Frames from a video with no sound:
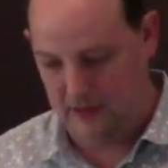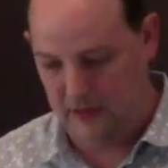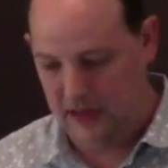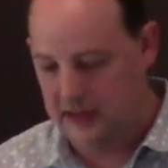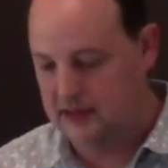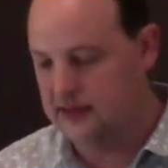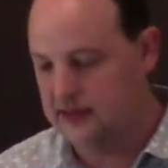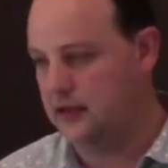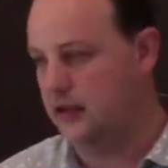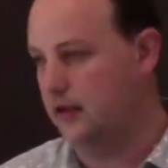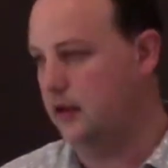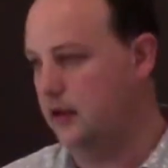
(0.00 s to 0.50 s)

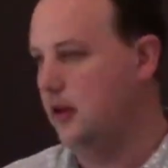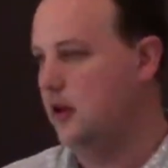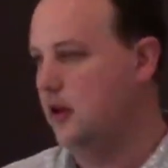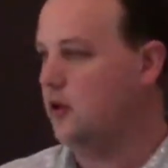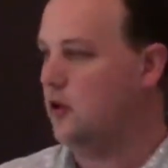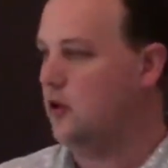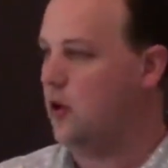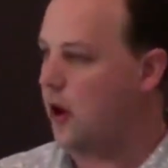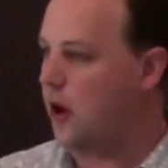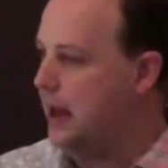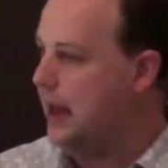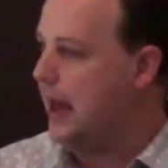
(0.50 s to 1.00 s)
It's a
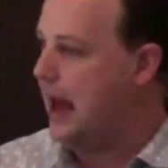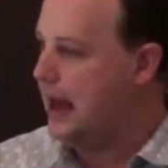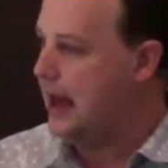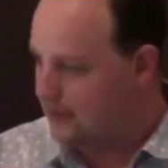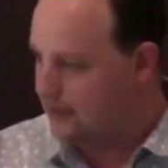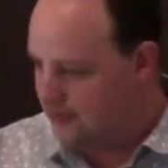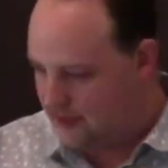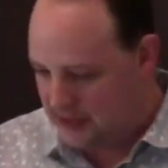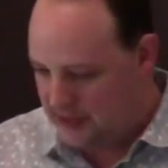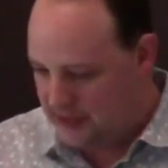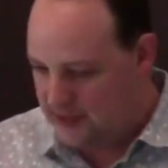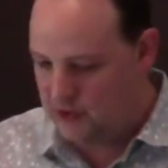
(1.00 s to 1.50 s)

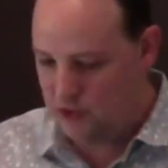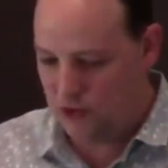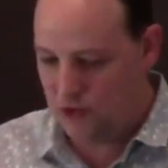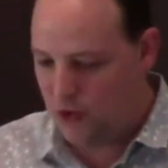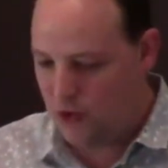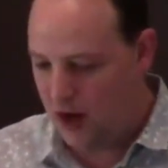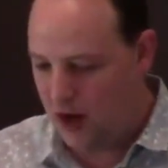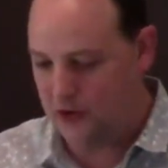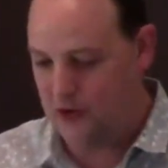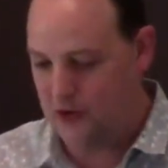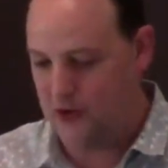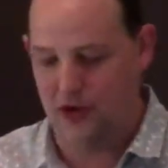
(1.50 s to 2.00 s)
chiastic
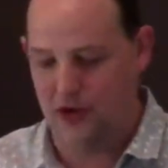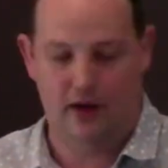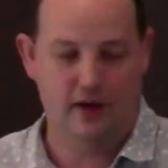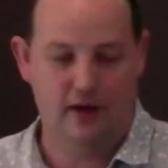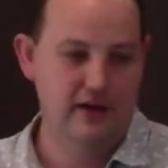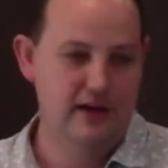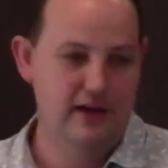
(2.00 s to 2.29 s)
structure.